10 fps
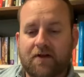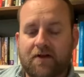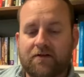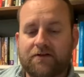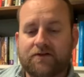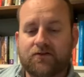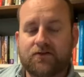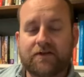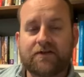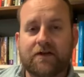let's
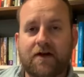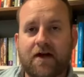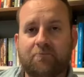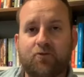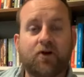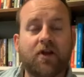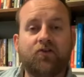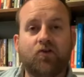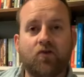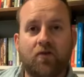use a booking
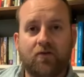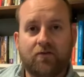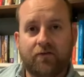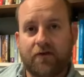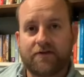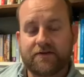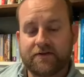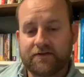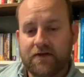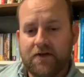tool, for
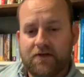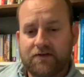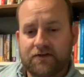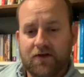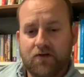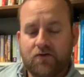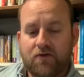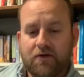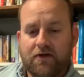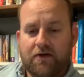instance. So
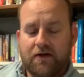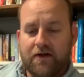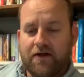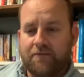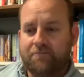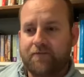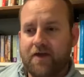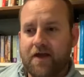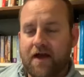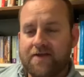
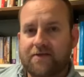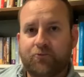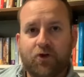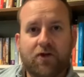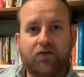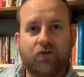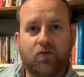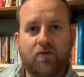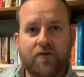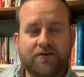as a booking
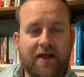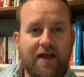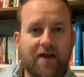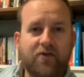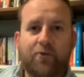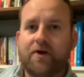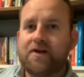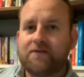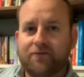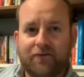tool, there's
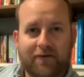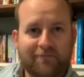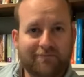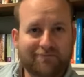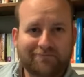everybody from